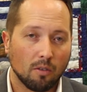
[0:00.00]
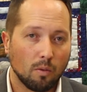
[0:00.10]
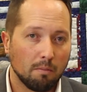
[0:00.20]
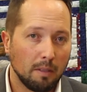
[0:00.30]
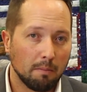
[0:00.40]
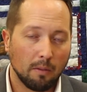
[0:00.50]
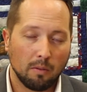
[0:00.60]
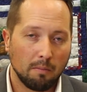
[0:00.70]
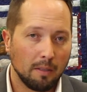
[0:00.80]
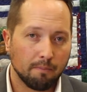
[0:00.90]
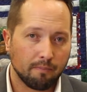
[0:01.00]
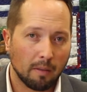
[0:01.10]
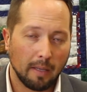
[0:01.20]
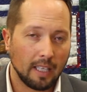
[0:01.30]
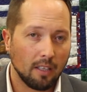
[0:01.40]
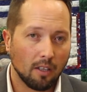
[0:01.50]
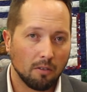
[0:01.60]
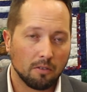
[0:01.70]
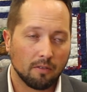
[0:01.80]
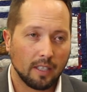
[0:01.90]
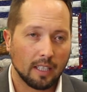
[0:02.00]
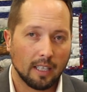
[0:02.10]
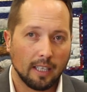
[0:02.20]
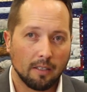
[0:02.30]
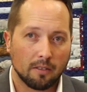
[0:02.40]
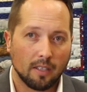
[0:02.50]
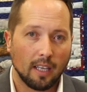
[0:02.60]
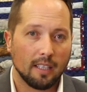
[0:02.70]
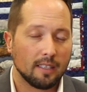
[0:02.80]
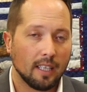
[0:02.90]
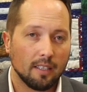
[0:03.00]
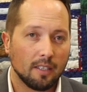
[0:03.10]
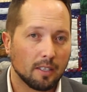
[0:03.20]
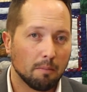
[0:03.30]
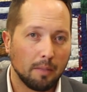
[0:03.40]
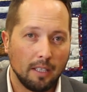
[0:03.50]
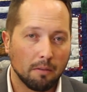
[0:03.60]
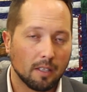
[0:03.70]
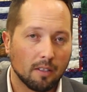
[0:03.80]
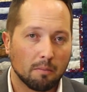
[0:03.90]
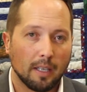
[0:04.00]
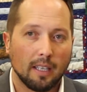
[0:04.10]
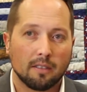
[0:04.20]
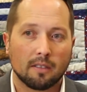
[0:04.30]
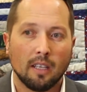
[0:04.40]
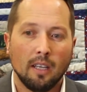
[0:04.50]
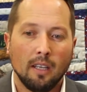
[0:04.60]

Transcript: So it wouldn't be making loans of any kind. It's not intended to compete with other banks,